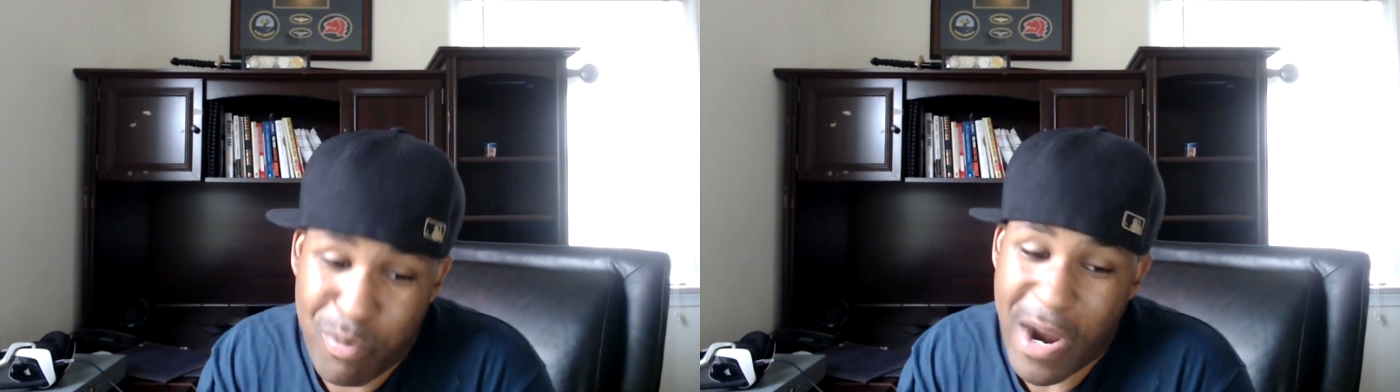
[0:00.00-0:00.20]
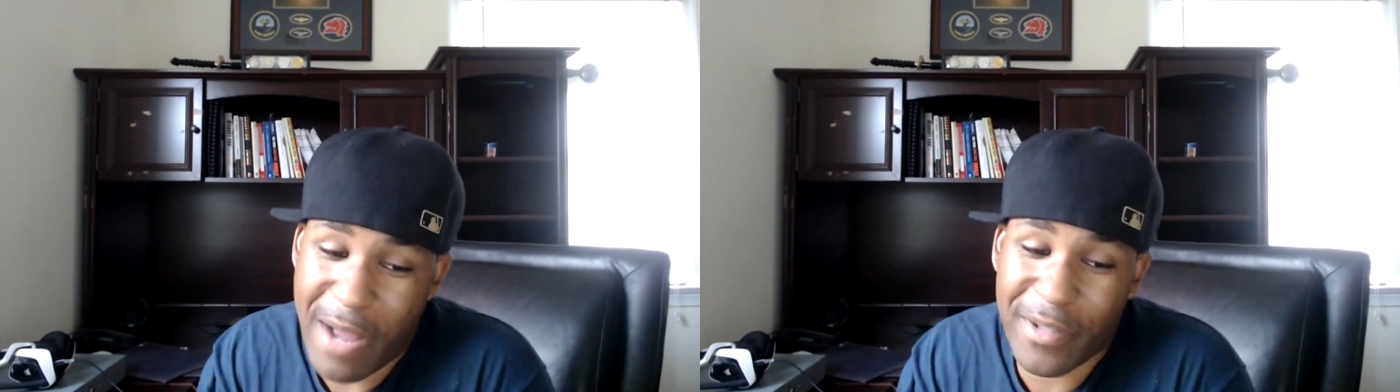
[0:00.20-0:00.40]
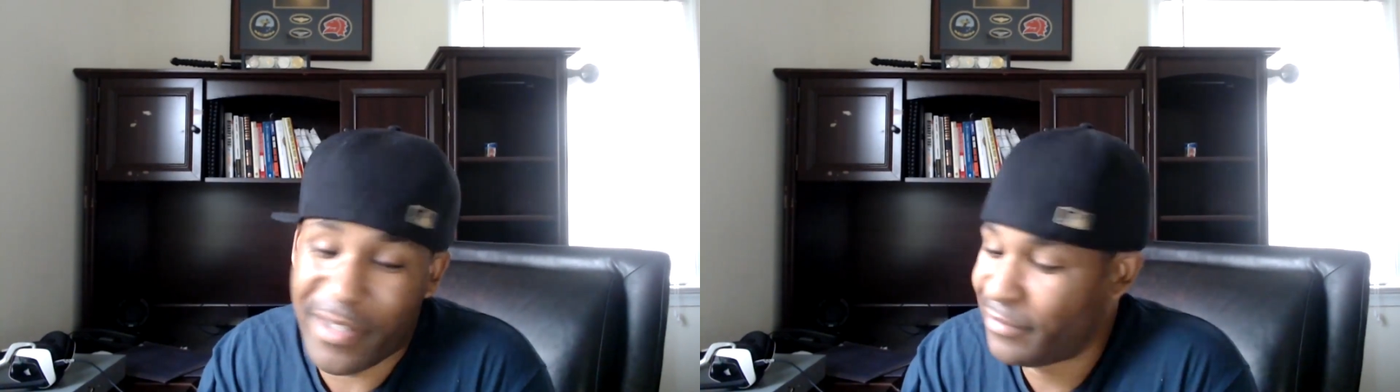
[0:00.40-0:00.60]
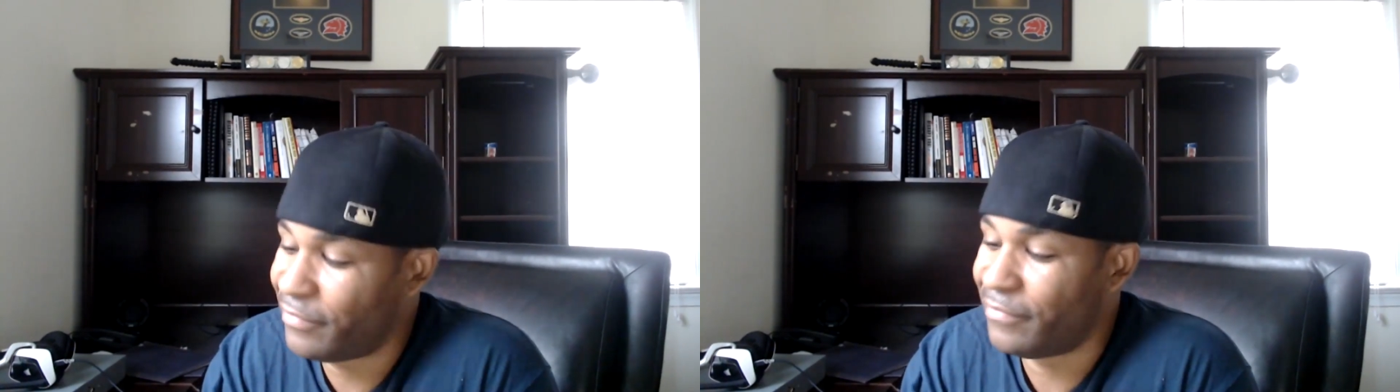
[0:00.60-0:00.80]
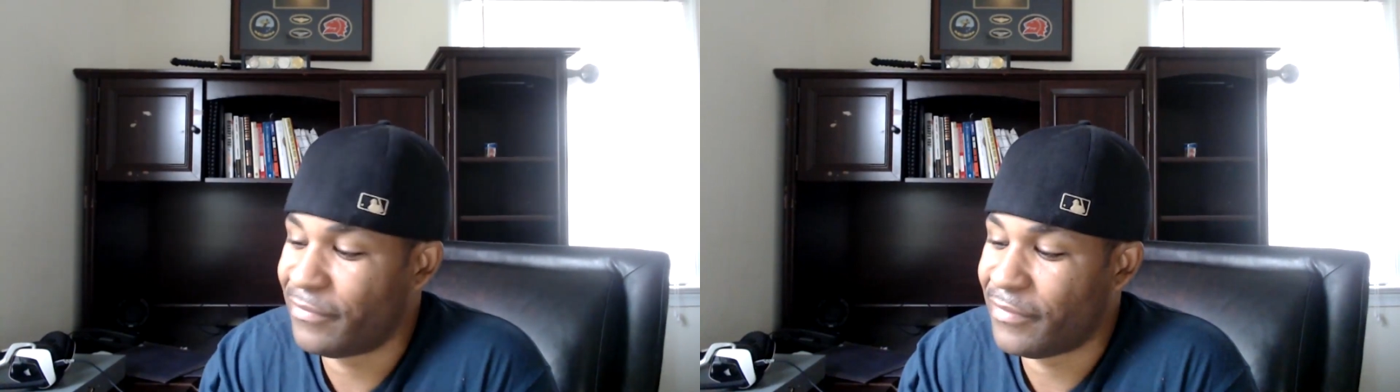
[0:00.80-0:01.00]

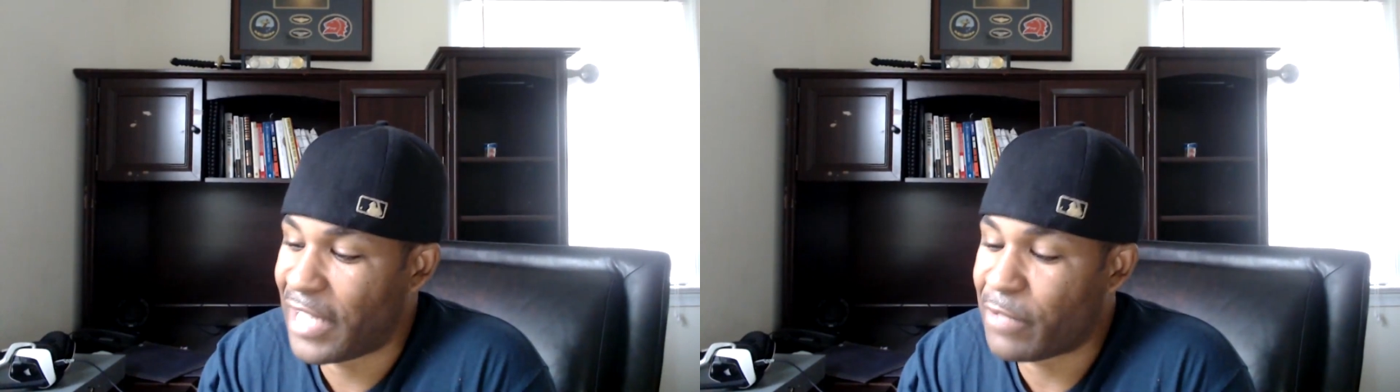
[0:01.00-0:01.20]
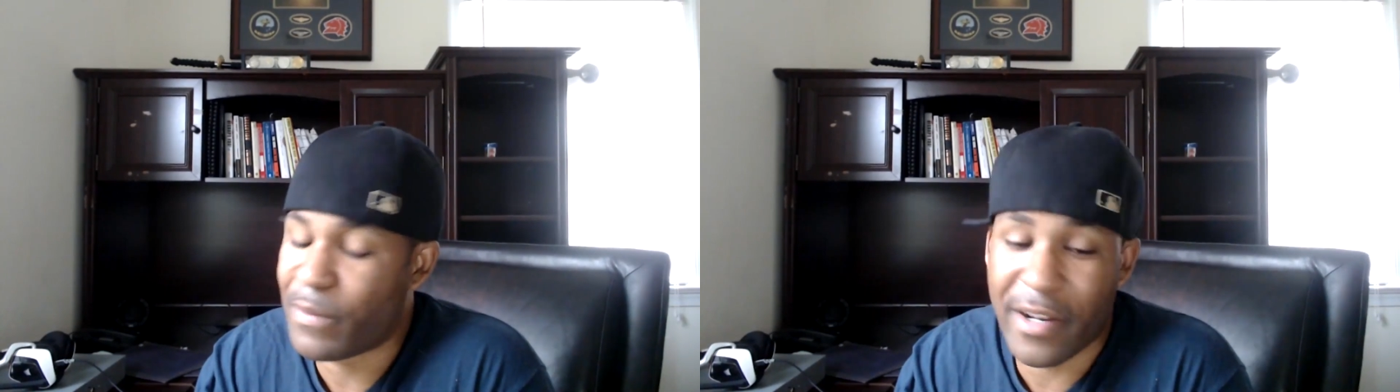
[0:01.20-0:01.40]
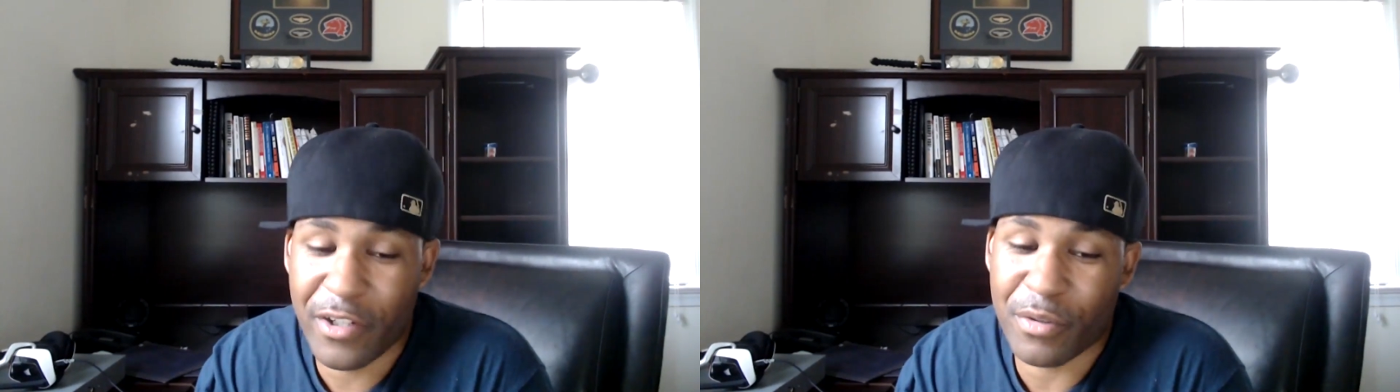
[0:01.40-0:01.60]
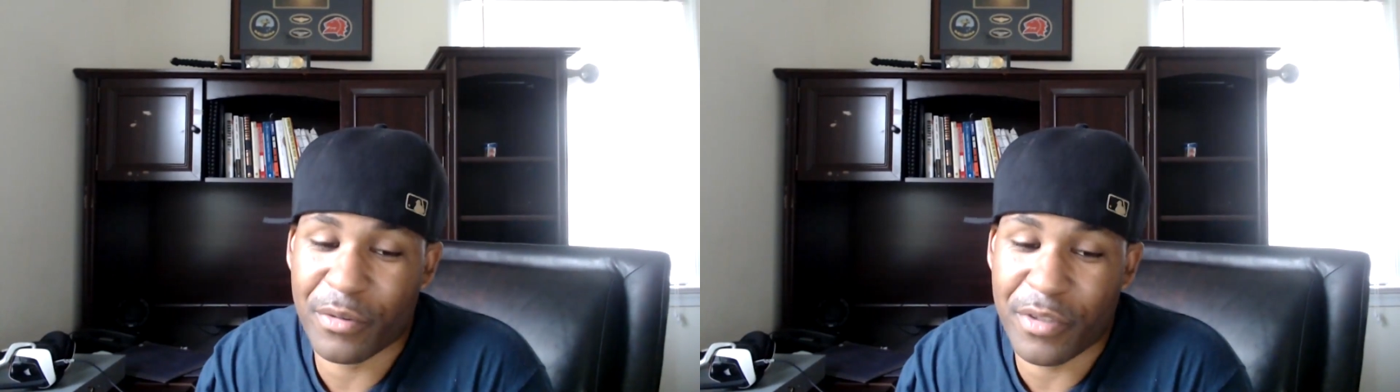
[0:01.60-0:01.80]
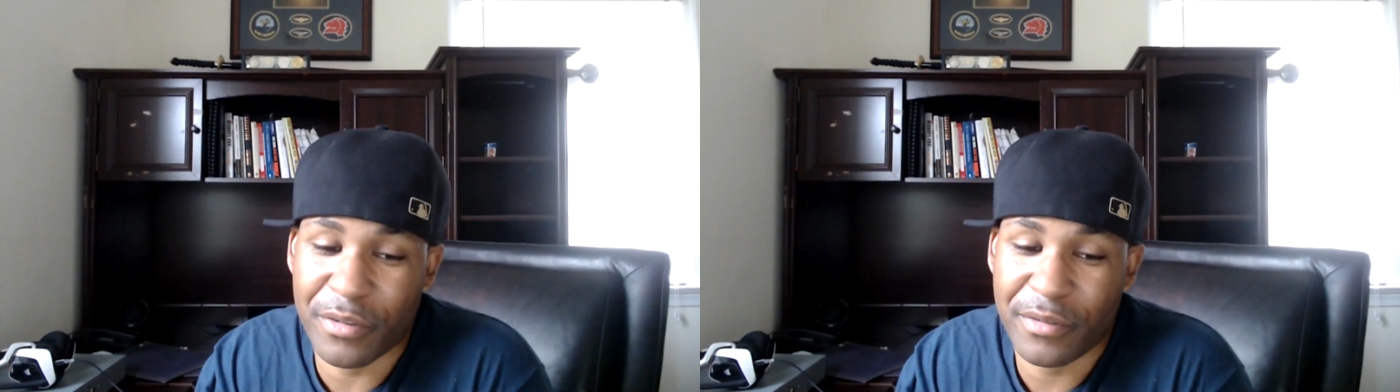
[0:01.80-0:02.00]
Probably. That's probably
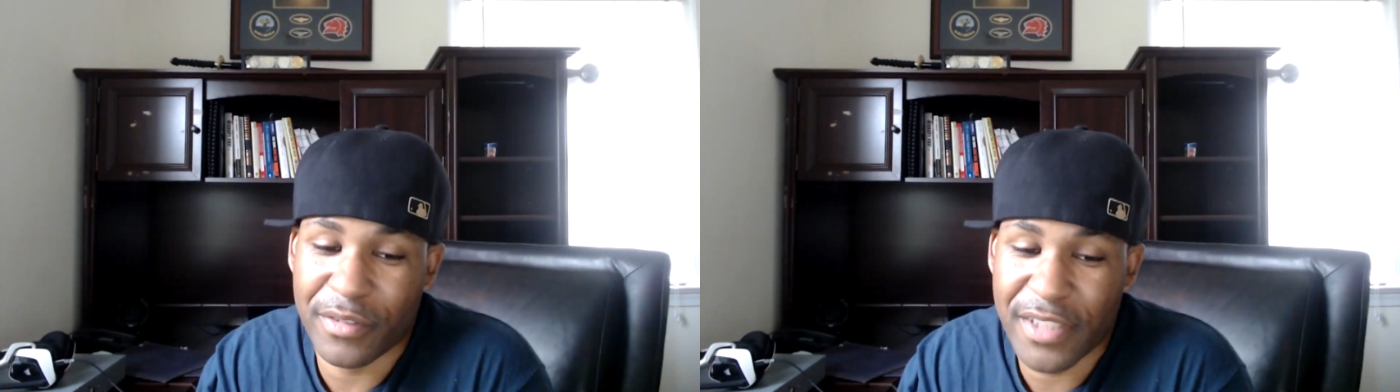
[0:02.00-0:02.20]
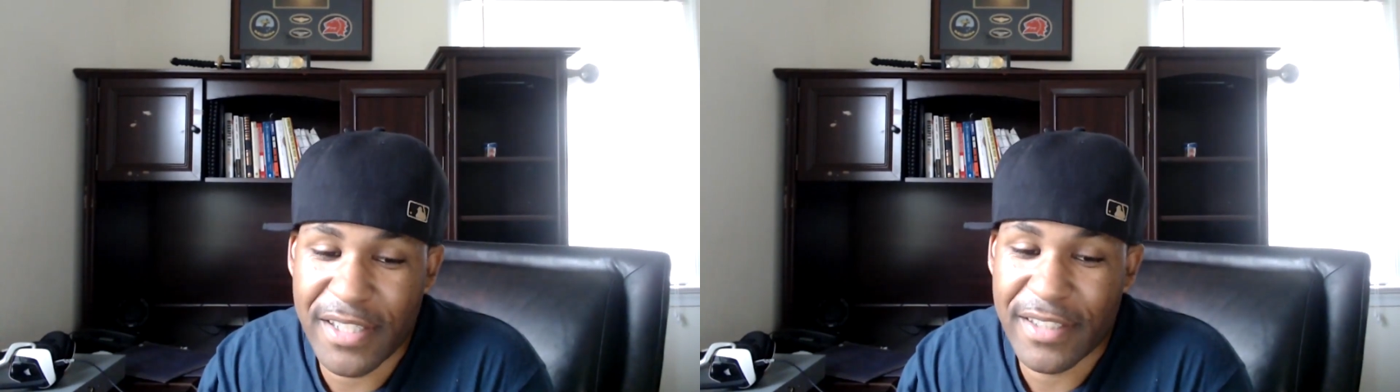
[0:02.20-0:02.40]
true, too.